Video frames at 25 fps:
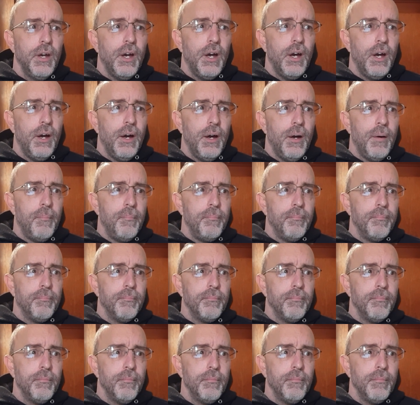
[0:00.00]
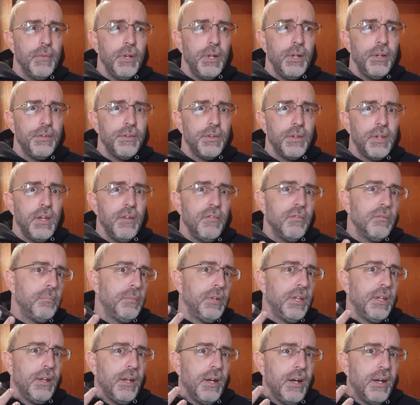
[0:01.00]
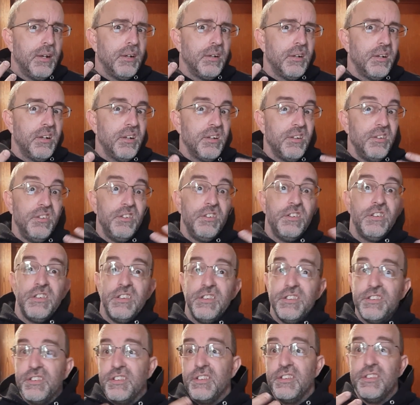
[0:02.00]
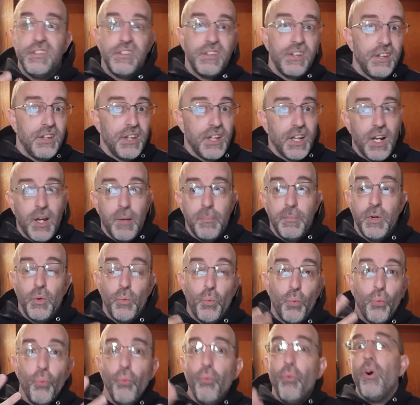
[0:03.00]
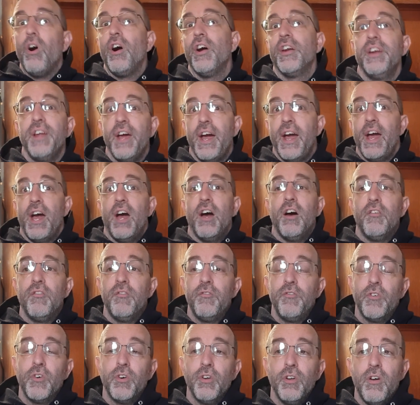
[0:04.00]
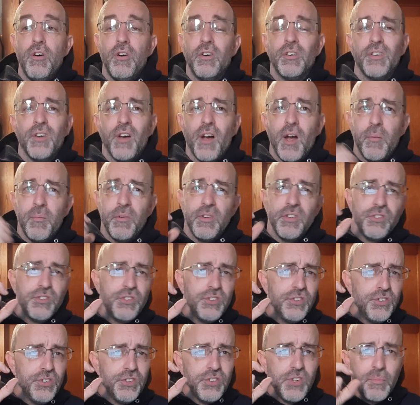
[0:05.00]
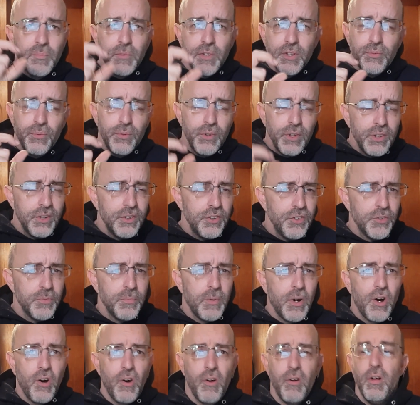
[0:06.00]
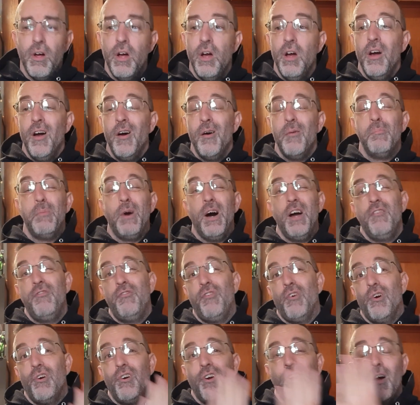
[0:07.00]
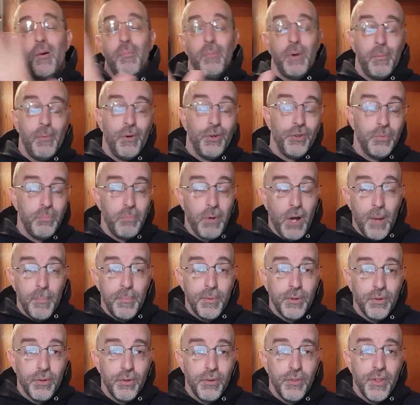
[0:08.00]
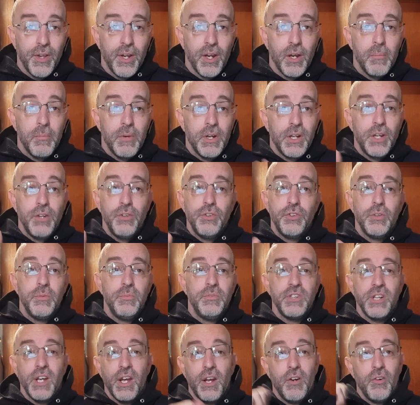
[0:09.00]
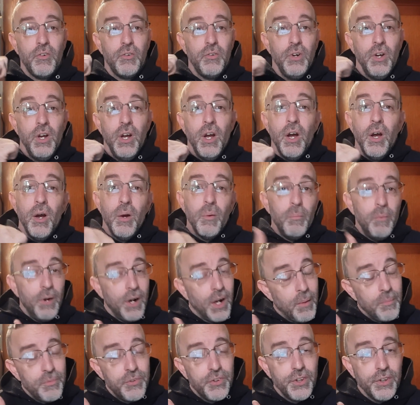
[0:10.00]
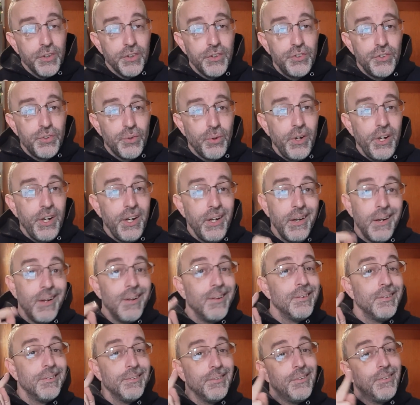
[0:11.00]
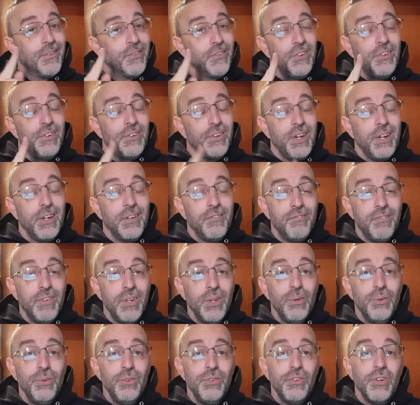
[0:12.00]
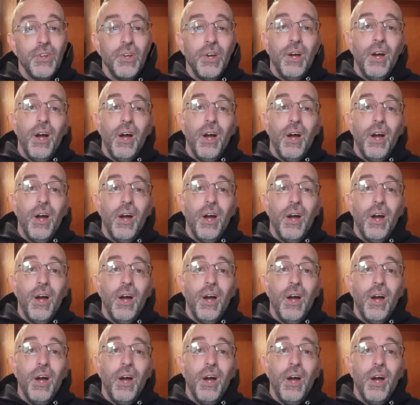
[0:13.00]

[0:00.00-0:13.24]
um, it's given me that consistency that I've been wanting to have for a long time. And it's just something really small by far not my most popular thing on my YouTube channel, but I'm still enjoying it, and as long as it's getting views,